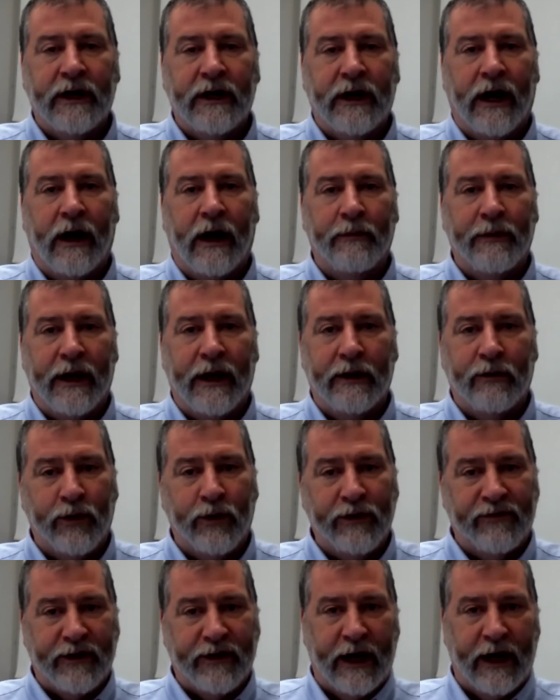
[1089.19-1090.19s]
um, and
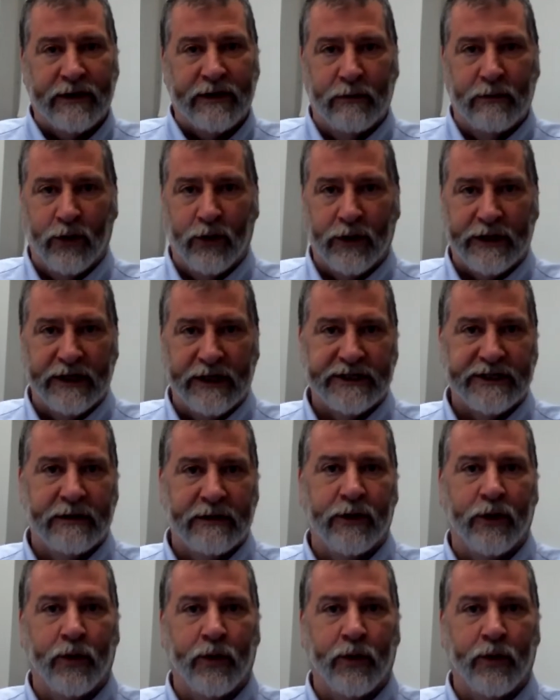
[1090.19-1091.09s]
we've got them looking similar,